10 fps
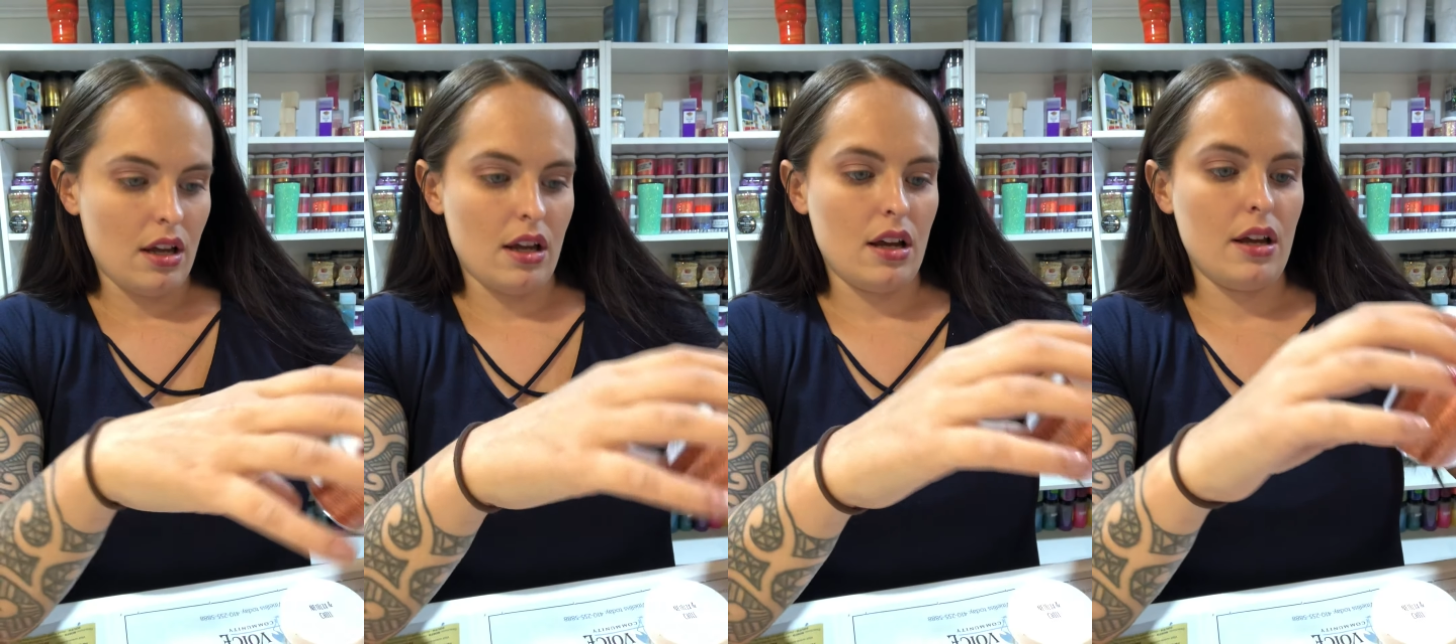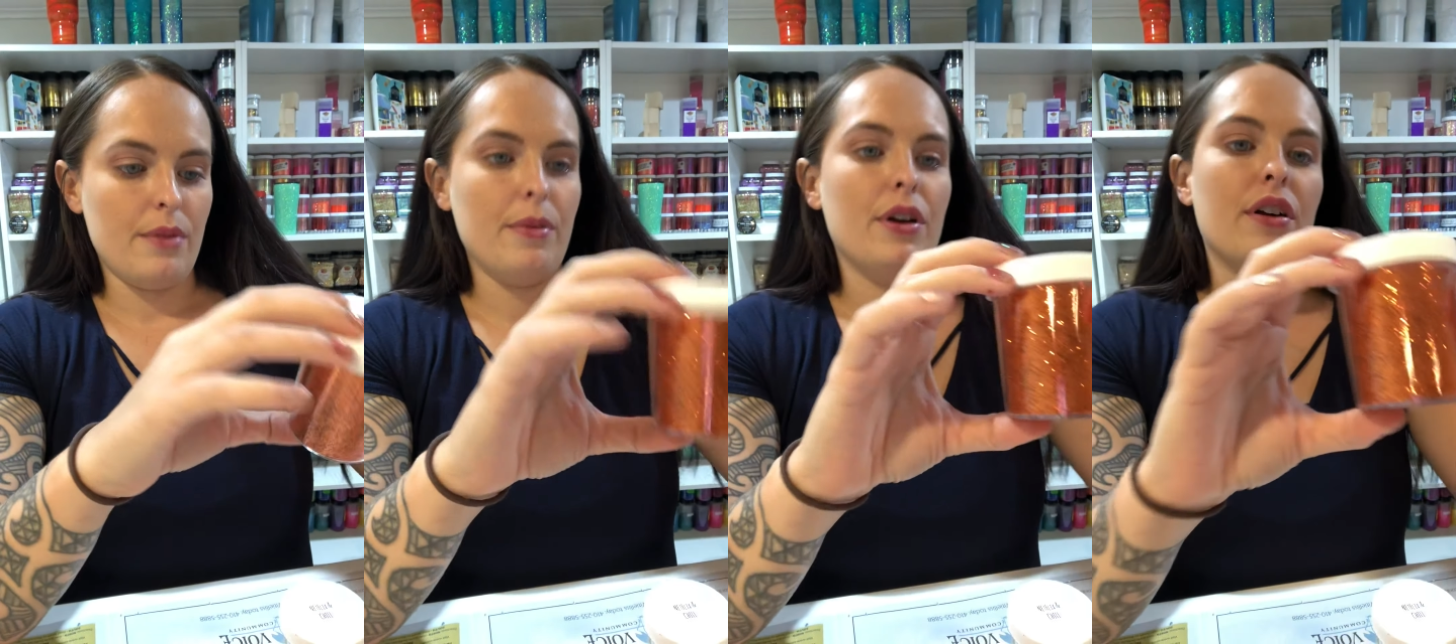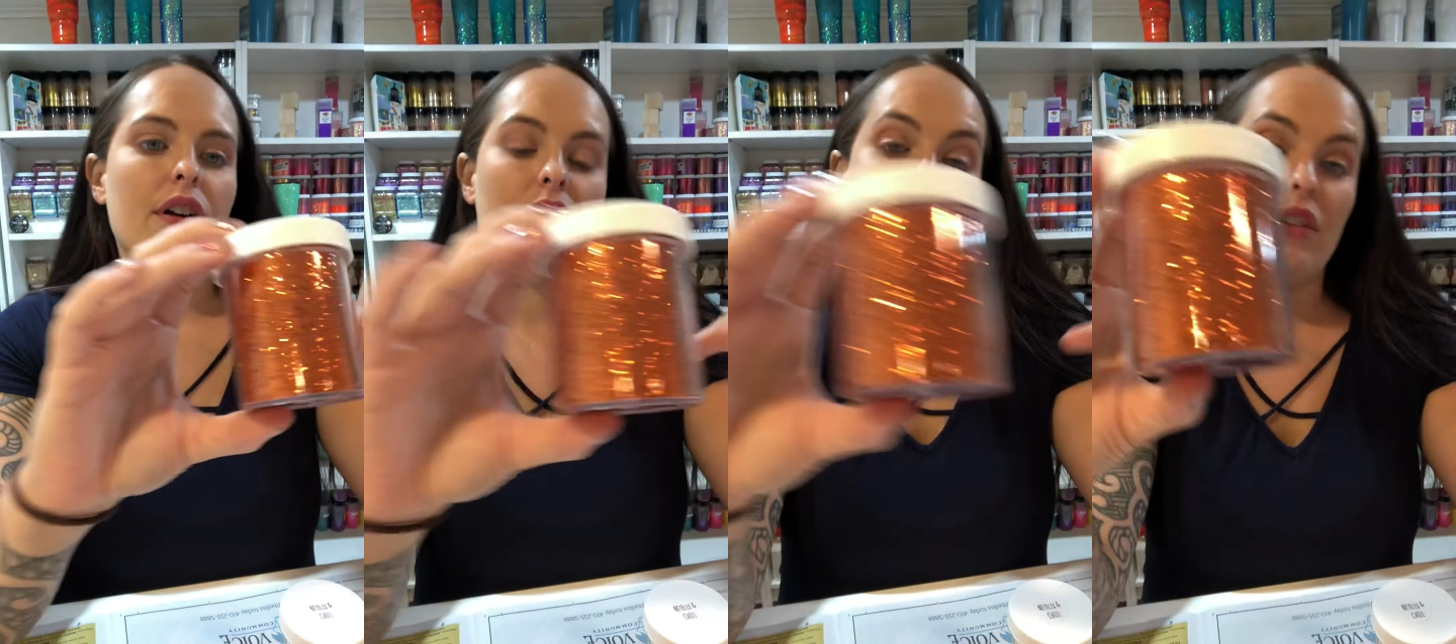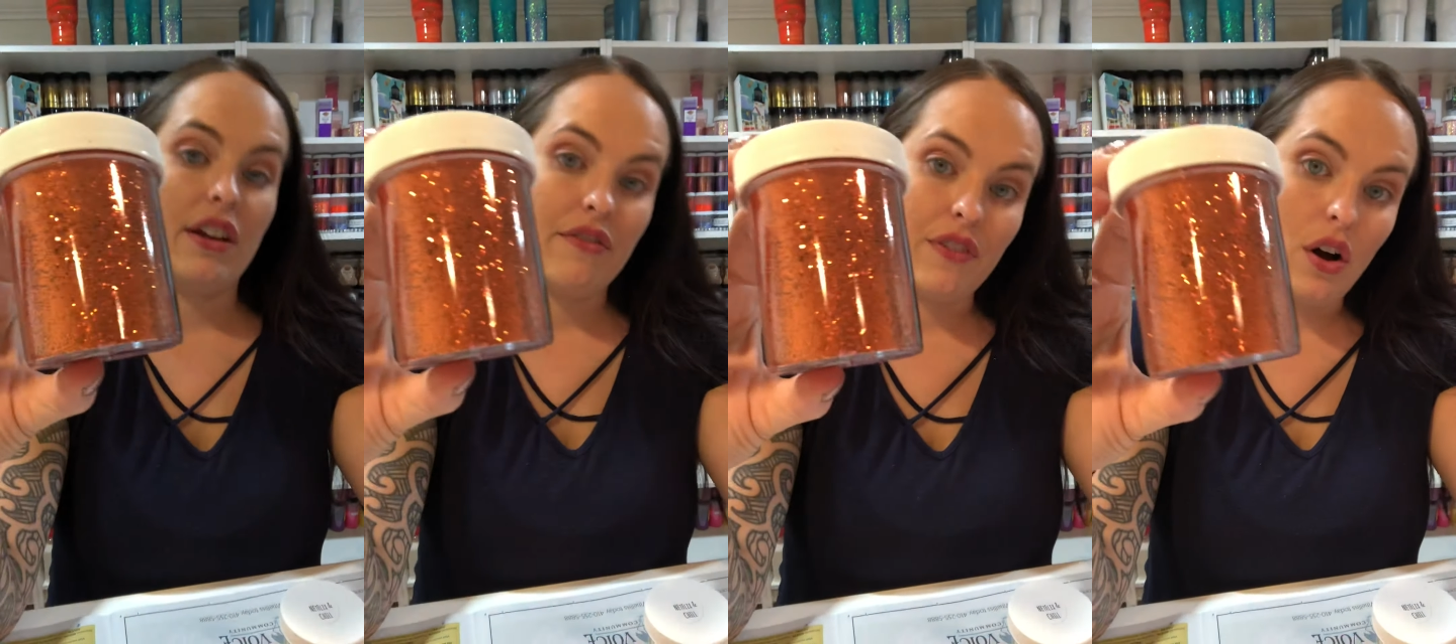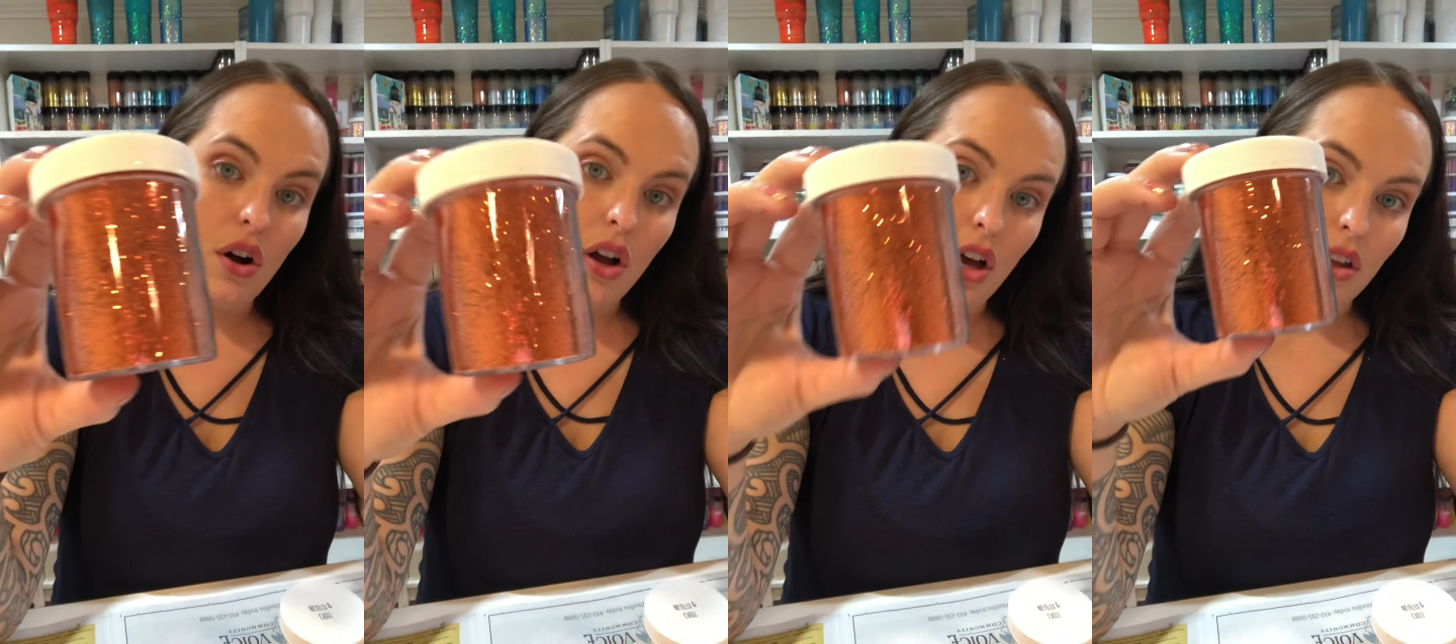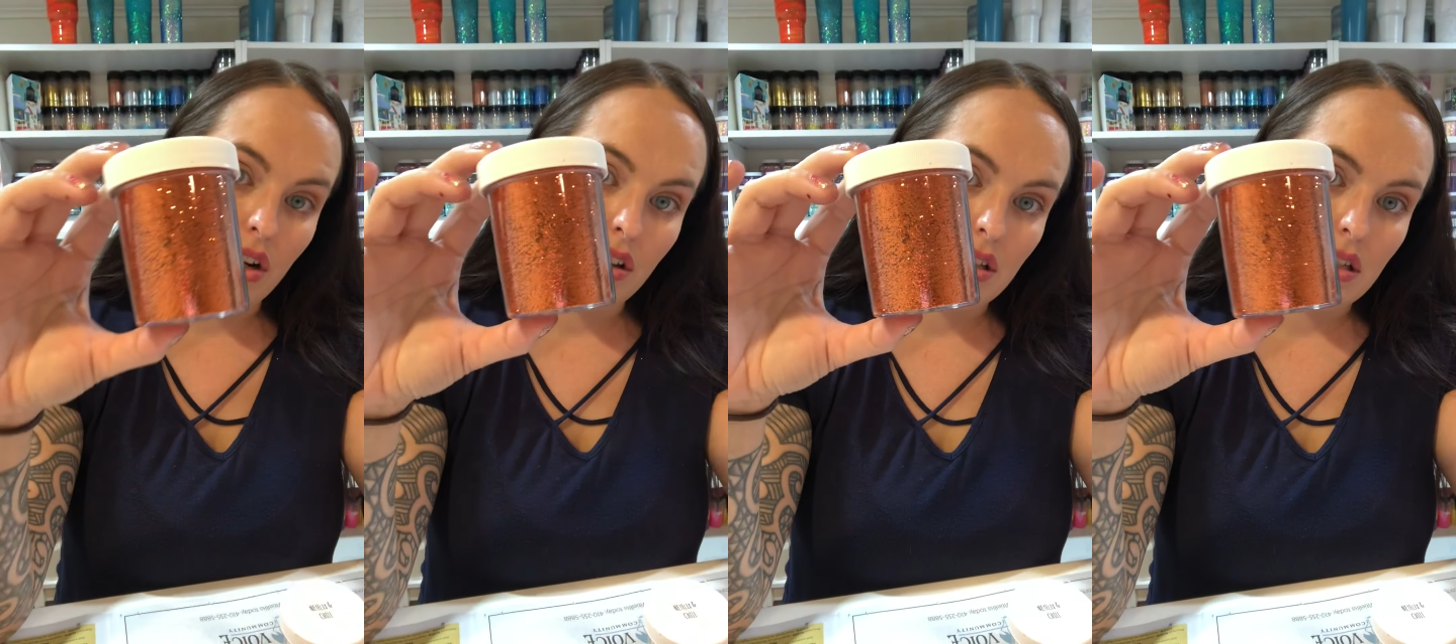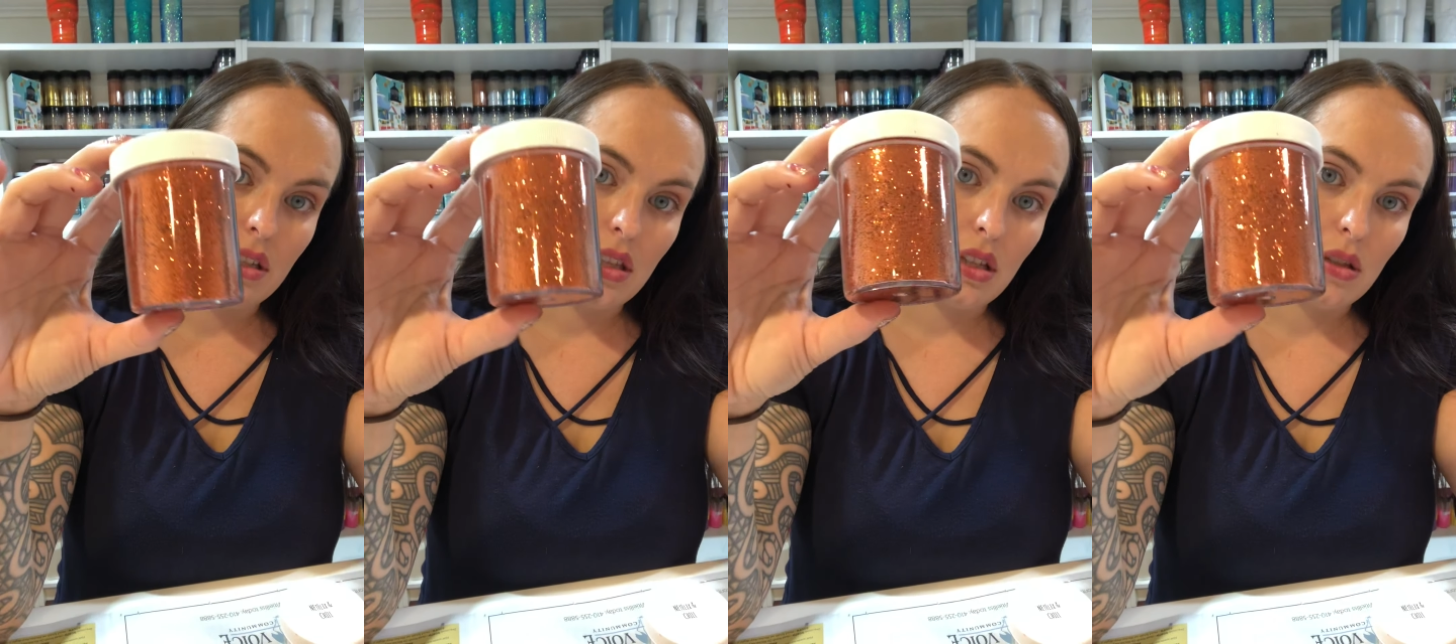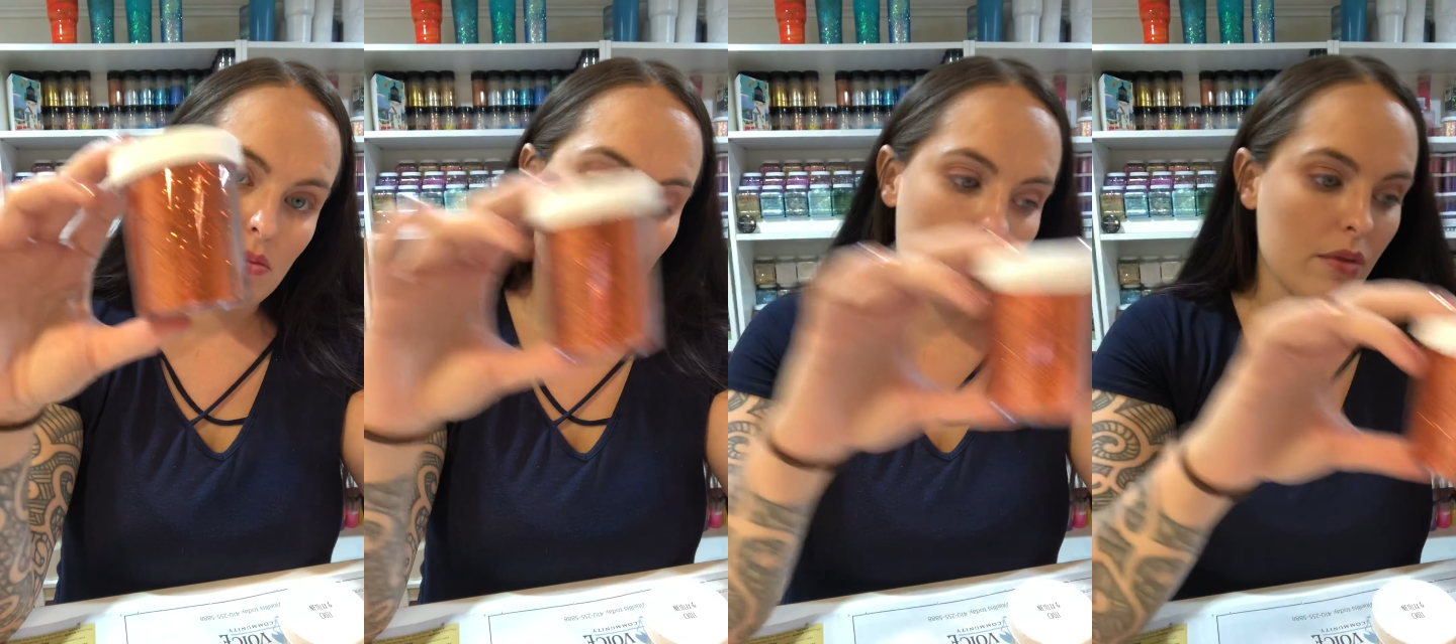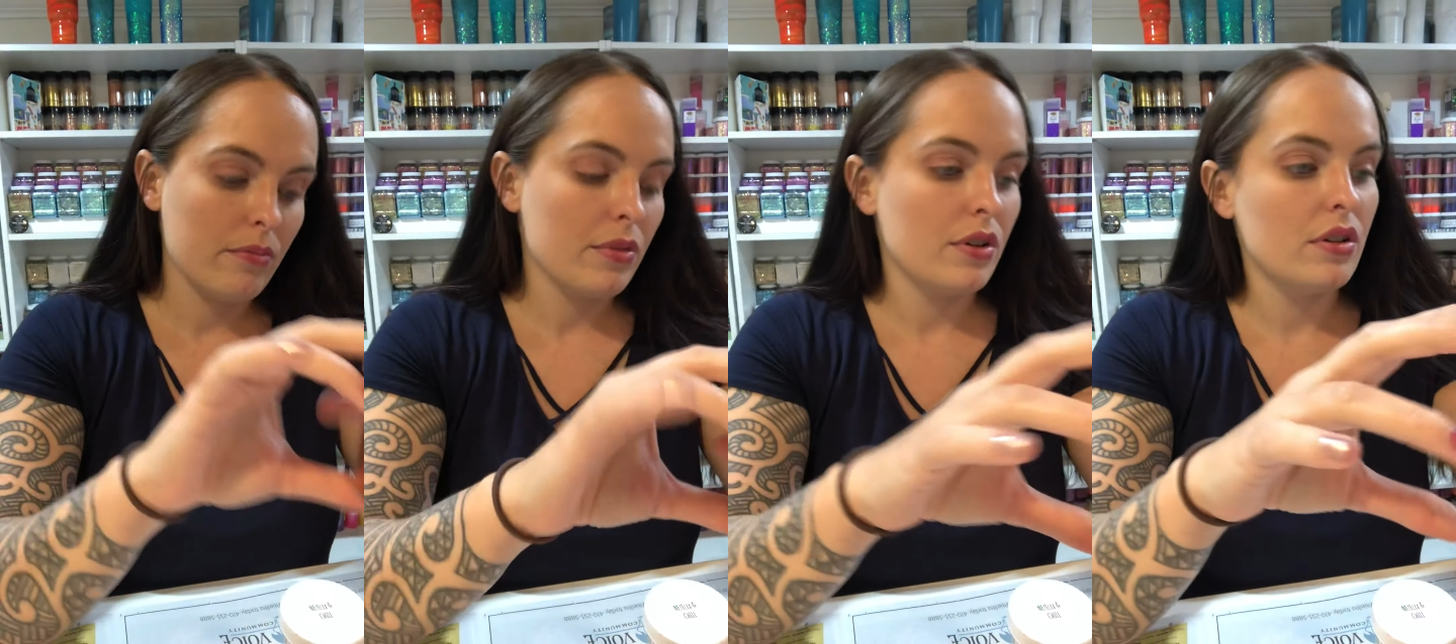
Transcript: Um, a great fall color. This is the swamp